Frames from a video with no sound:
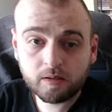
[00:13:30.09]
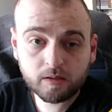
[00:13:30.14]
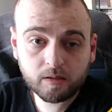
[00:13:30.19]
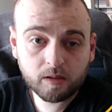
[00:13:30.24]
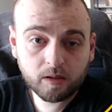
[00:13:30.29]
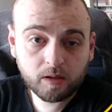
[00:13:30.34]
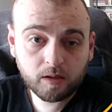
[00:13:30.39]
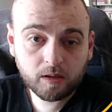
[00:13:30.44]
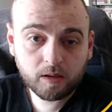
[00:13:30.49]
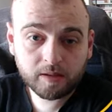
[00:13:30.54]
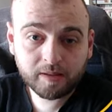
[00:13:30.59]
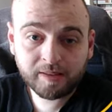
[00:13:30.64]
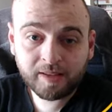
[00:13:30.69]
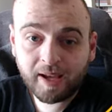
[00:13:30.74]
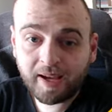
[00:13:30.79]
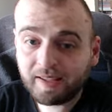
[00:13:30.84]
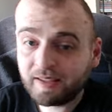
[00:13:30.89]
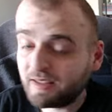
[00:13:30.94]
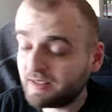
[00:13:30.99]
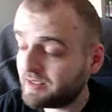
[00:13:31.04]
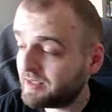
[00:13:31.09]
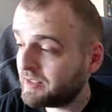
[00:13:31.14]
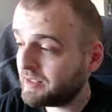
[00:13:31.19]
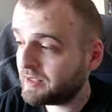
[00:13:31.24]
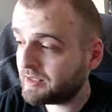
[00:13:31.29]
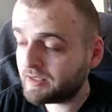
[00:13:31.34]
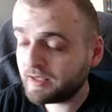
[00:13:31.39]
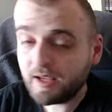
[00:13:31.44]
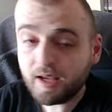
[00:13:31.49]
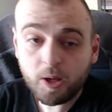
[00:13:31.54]
9
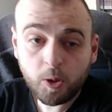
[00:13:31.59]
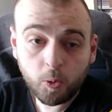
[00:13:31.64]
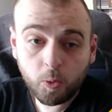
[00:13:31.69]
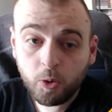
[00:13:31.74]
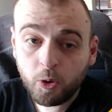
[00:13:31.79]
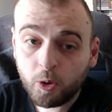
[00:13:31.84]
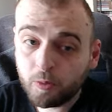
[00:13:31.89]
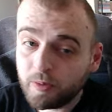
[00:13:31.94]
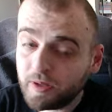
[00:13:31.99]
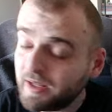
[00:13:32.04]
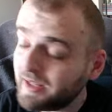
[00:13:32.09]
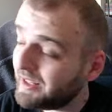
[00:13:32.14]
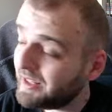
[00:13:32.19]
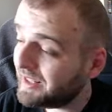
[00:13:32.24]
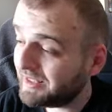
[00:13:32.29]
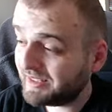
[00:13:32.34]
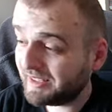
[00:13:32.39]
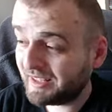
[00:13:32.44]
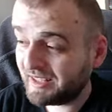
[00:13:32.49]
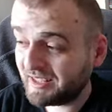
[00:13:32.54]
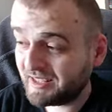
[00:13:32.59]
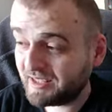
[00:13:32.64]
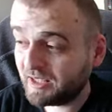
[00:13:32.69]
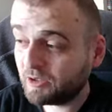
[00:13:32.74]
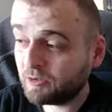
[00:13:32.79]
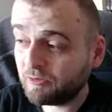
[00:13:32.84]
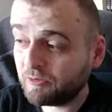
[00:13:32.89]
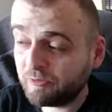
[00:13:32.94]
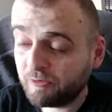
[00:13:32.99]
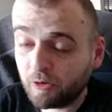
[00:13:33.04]
assists will be
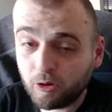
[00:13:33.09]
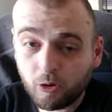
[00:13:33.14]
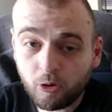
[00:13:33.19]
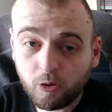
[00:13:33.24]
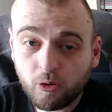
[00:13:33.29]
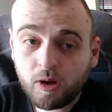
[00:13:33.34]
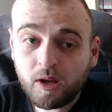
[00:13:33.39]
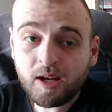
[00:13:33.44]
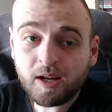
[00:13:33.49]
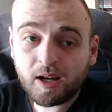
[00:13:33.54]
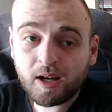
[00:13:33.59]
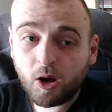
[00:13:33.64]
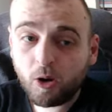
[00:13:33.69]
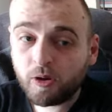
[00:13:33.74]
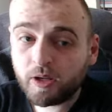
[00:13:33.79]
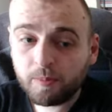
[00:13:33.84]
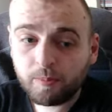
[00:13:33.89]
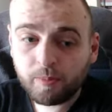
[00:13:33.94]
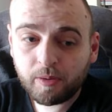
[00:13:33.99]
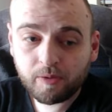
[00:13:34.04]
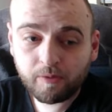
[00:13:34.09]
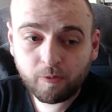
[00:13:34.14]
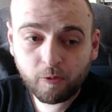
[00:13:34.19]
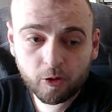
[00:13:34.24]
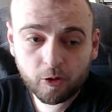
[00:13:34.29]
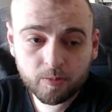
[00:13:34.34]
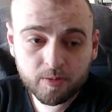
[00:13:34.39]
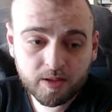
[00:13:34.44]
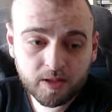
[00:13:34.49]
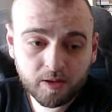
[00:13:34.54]
interesting to follow how he performs.